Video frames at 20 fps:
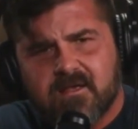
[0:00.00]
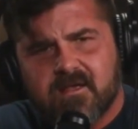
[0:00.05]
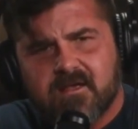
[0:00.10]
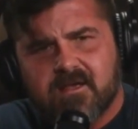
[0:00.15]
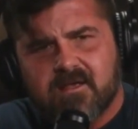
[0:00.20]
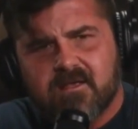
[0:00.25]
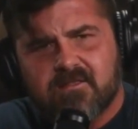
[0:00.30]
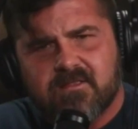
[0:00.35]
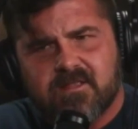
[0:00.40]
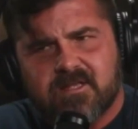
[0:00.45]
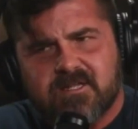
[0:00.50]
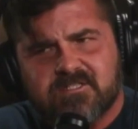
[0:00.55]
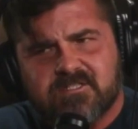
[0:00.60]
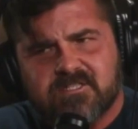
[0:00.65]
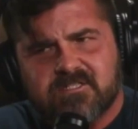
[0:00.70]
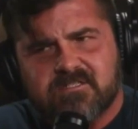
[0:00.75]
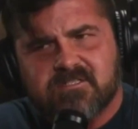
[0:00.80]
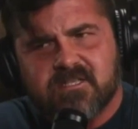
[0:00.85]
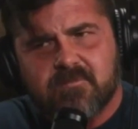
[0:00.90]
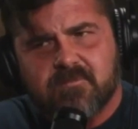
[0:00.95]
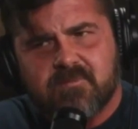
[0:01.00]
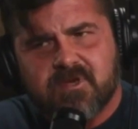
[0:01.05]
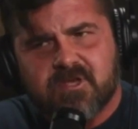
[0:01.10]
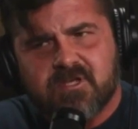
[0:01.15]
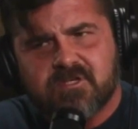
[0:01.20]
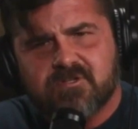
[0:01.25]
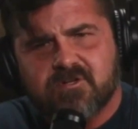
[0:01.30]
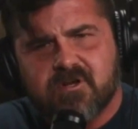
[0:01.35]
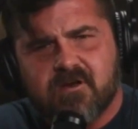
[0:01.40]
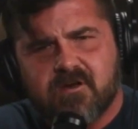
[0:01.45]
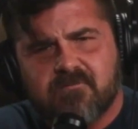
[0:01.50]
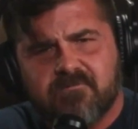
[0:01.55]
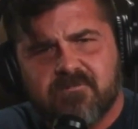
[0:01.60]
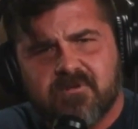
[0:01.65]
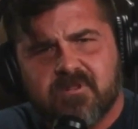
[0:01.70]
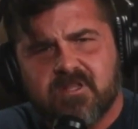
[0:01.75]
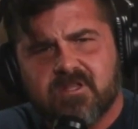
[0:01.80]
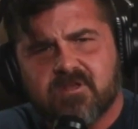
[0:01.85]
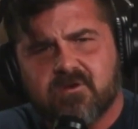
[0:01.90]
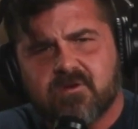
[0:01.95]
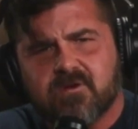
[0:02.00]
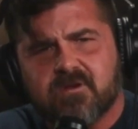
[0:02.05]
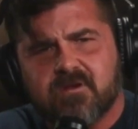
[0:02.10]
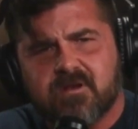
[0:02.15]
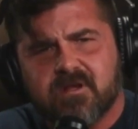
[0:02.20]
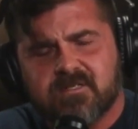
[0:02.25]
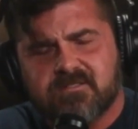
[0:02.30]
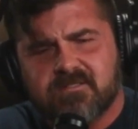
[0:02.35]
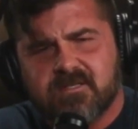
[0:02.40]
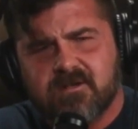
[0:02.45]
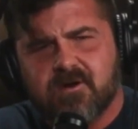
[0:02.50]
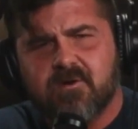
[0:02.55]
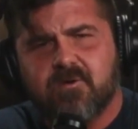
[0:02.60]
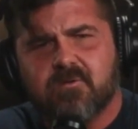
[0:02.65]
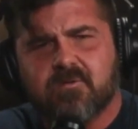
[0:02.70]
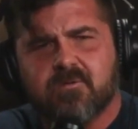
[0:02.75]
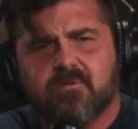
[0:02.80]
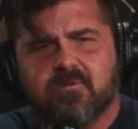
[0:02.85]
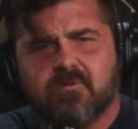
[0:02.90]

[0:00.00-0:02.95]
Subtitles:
And then she said, because you're not feeling good. I said, oh.